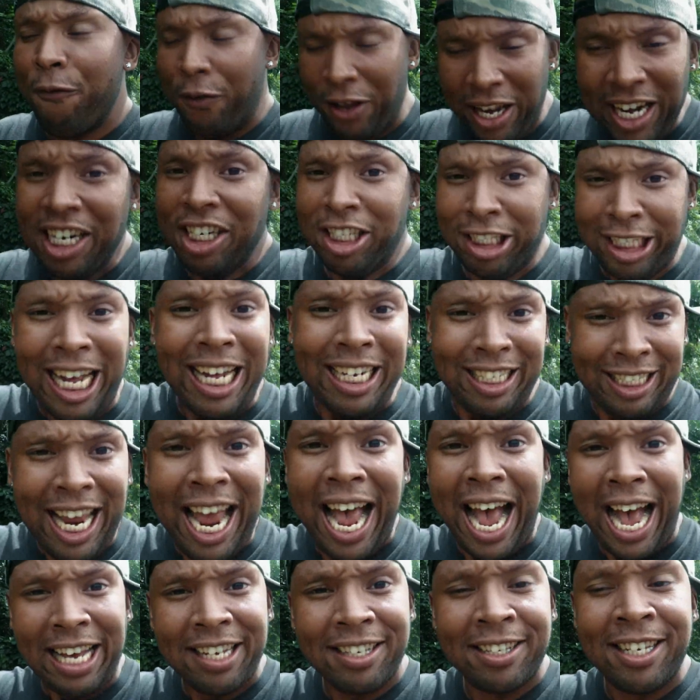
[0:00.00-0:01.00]
finish that
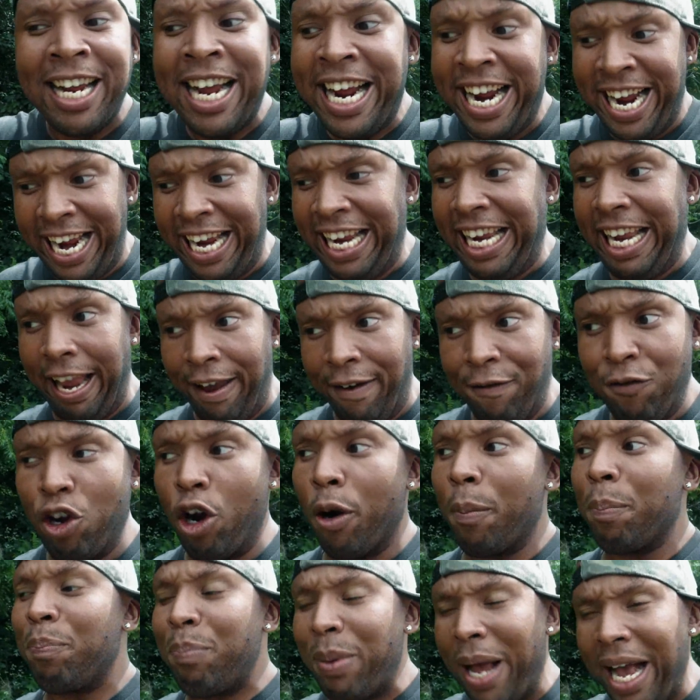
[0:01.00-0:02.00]
test and give
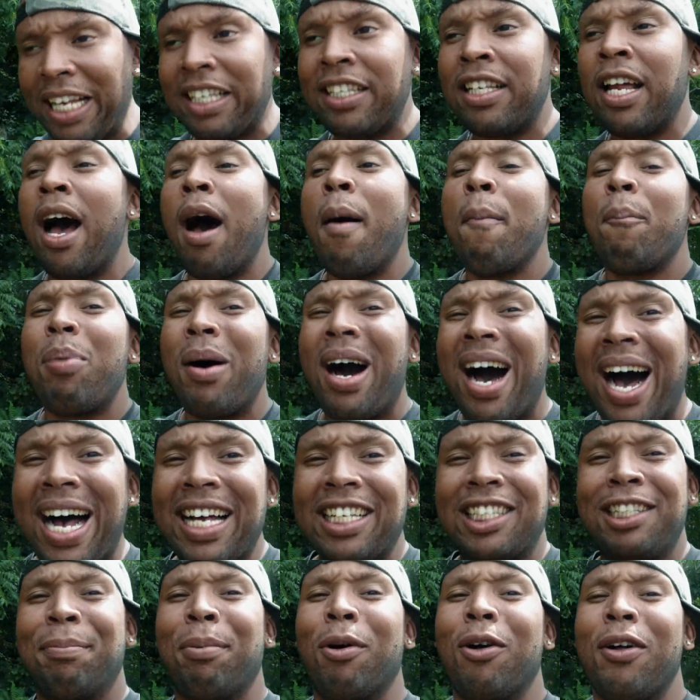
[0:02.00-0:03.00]
your best
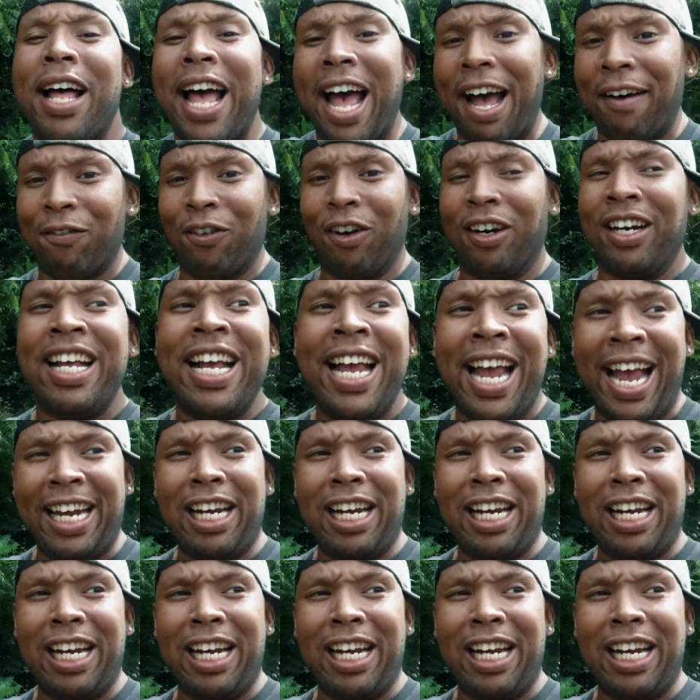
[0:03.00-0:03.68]
possible effort.